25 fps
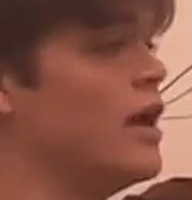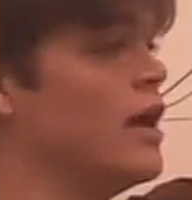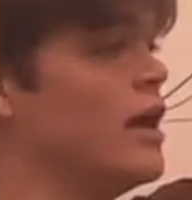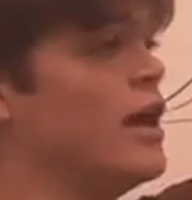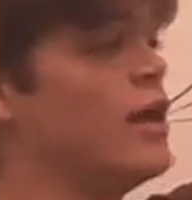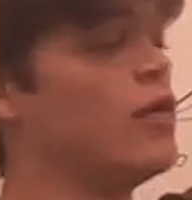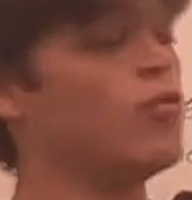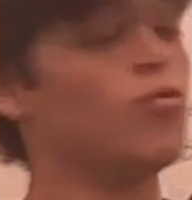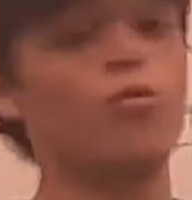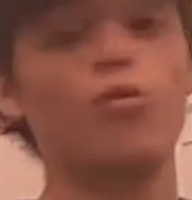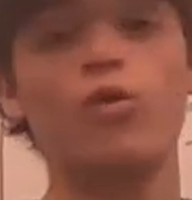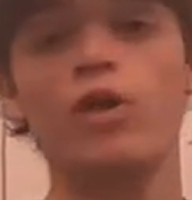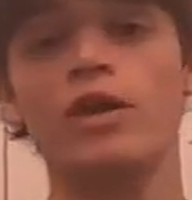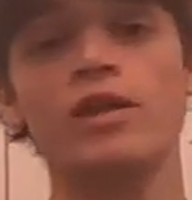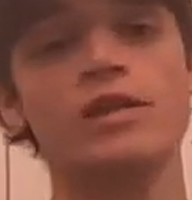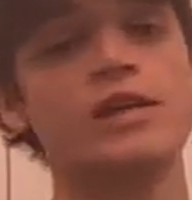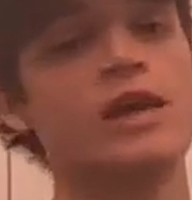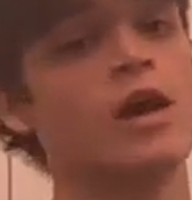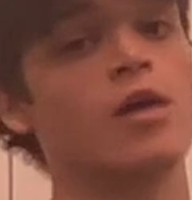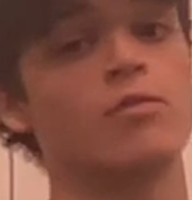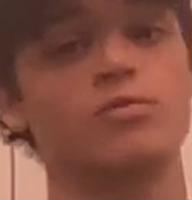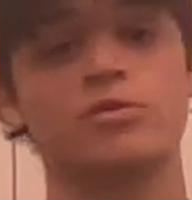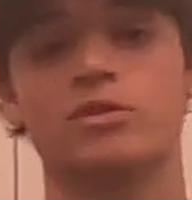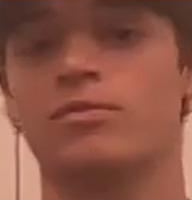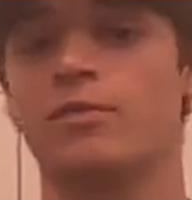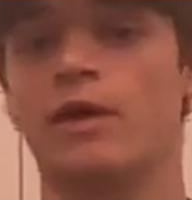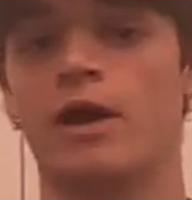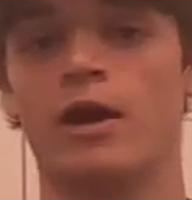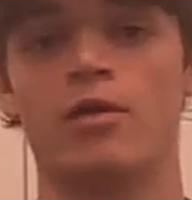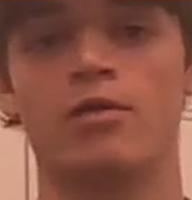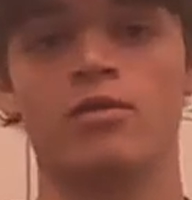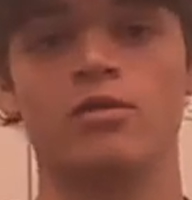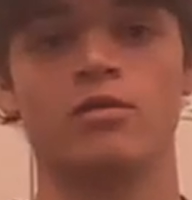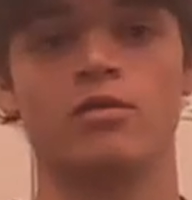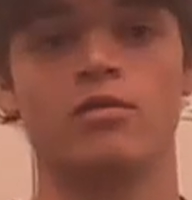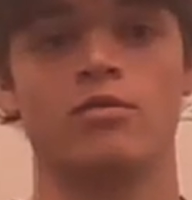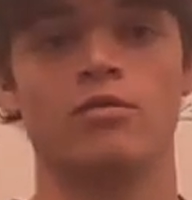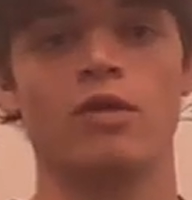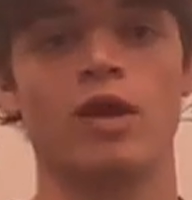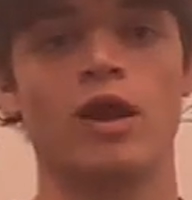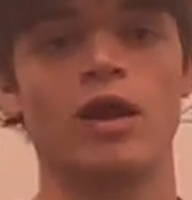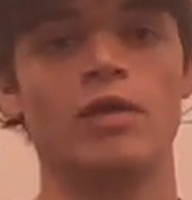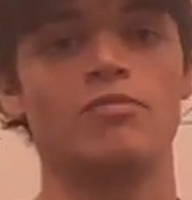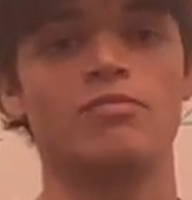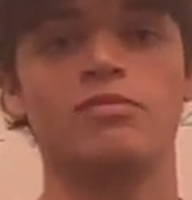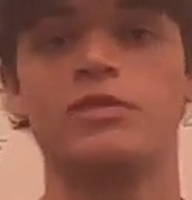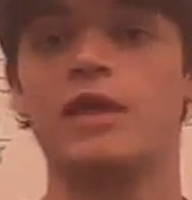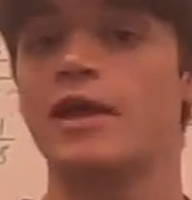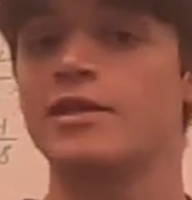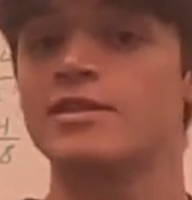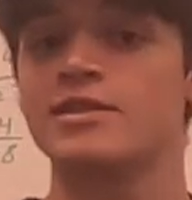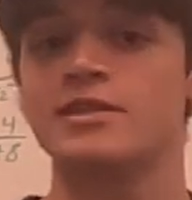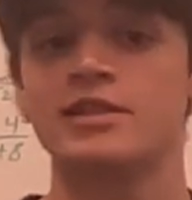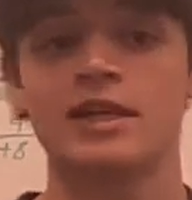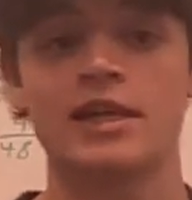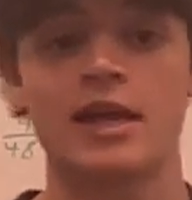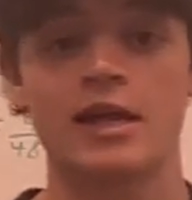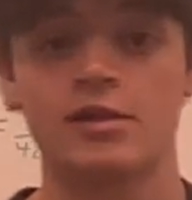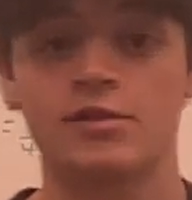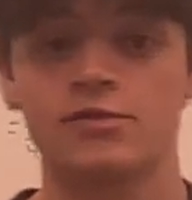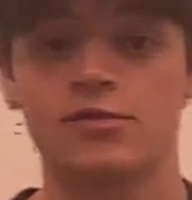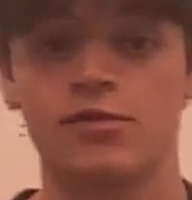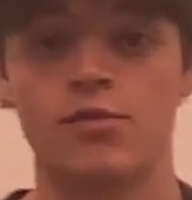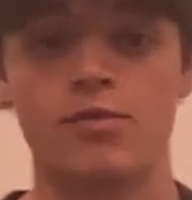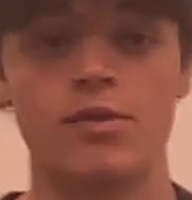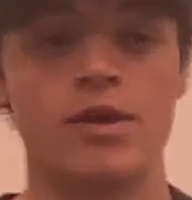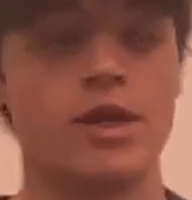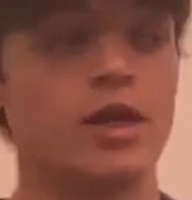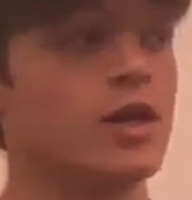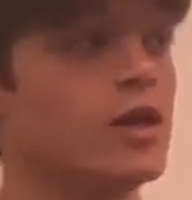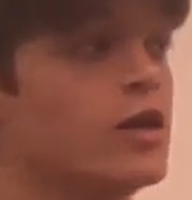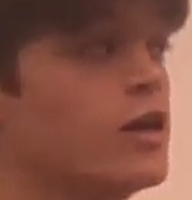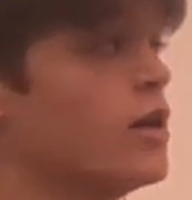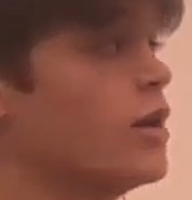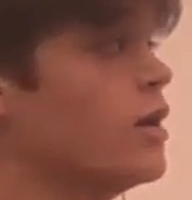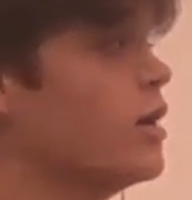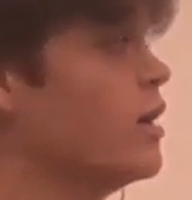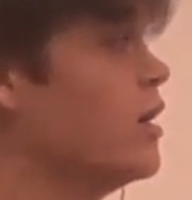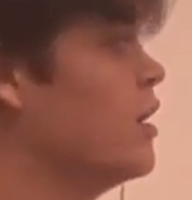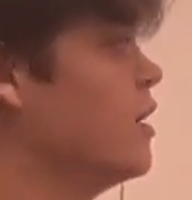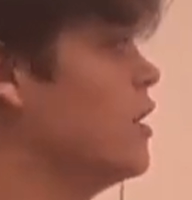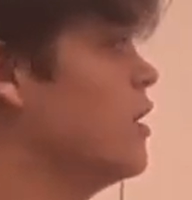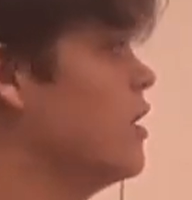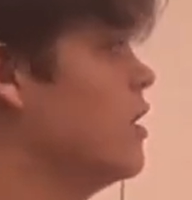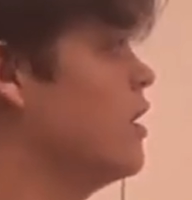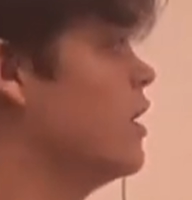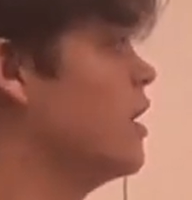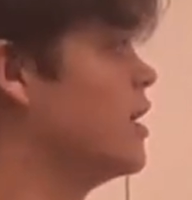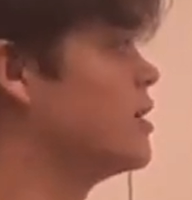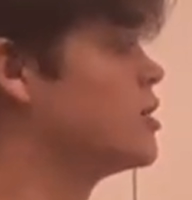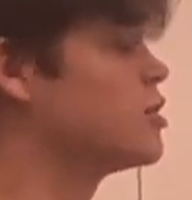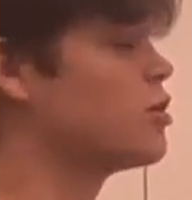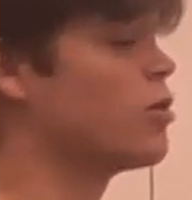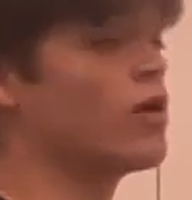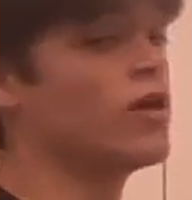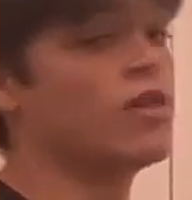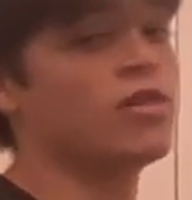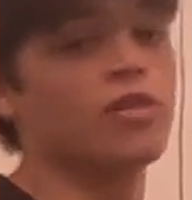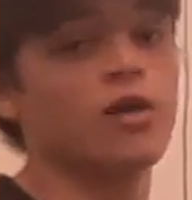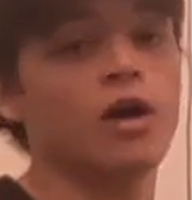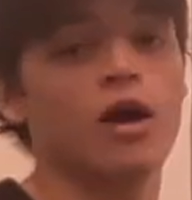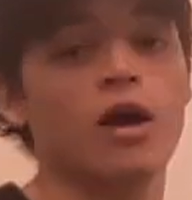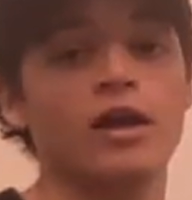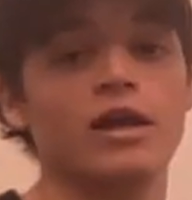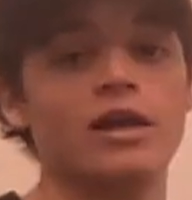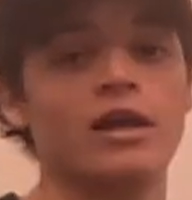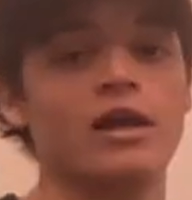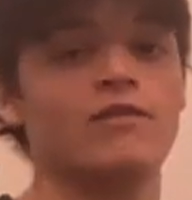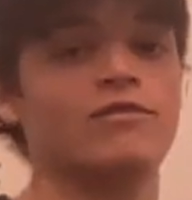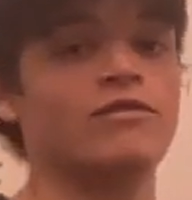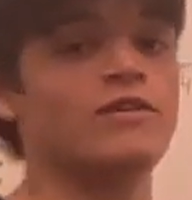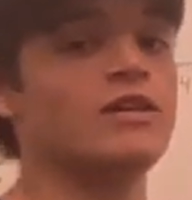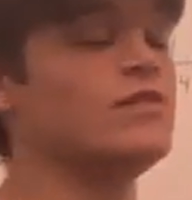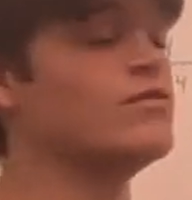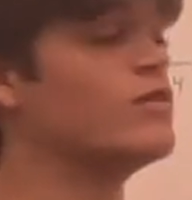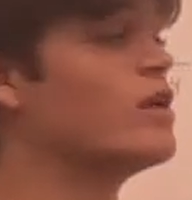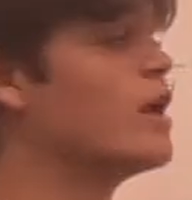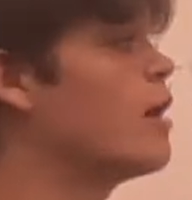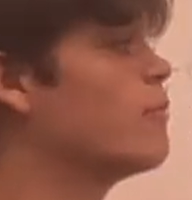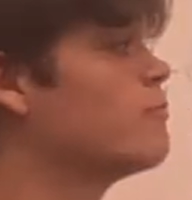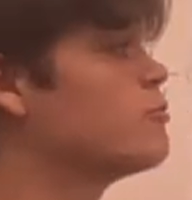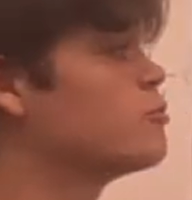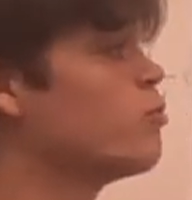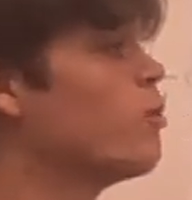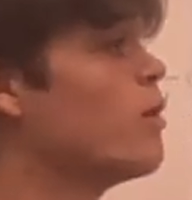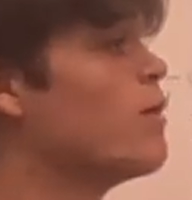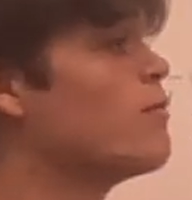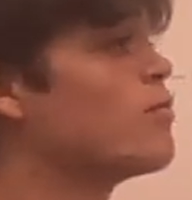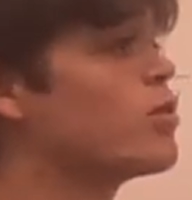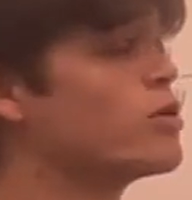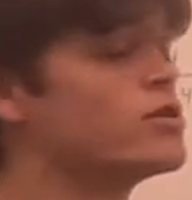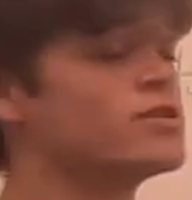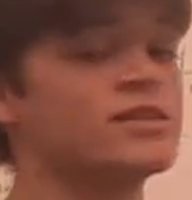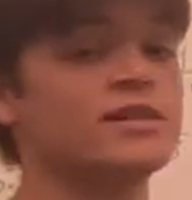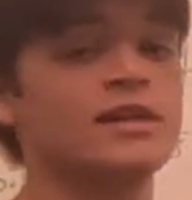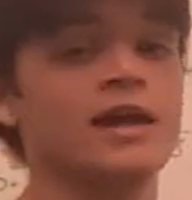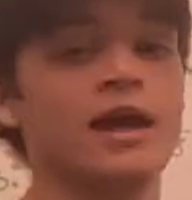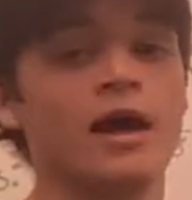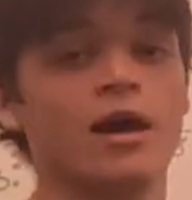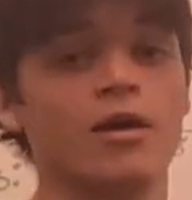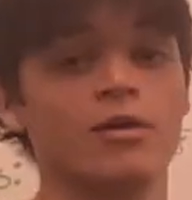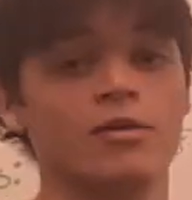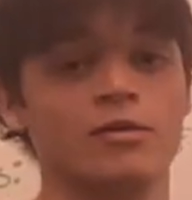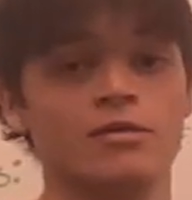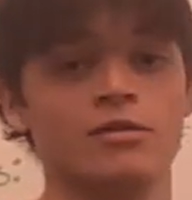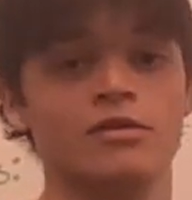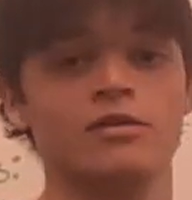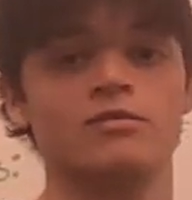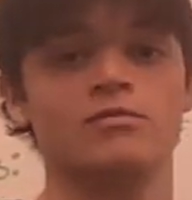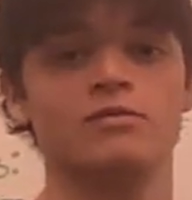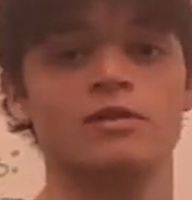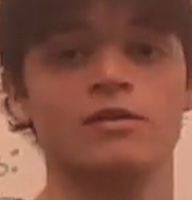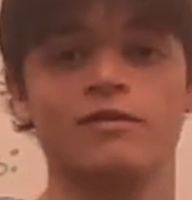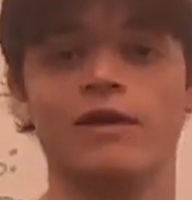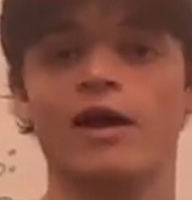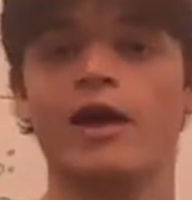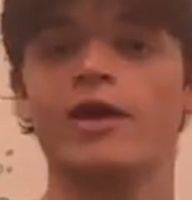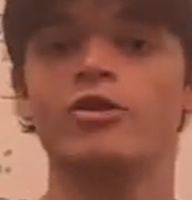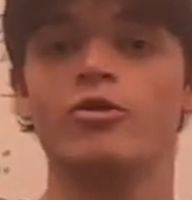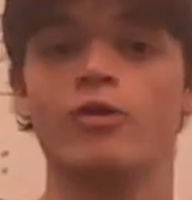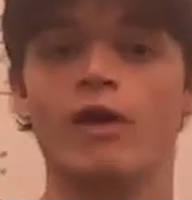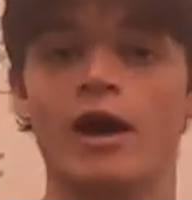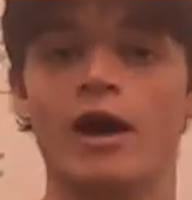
it really helps them out, right? That's the case for me. And so I thought if it even helped one person out, the value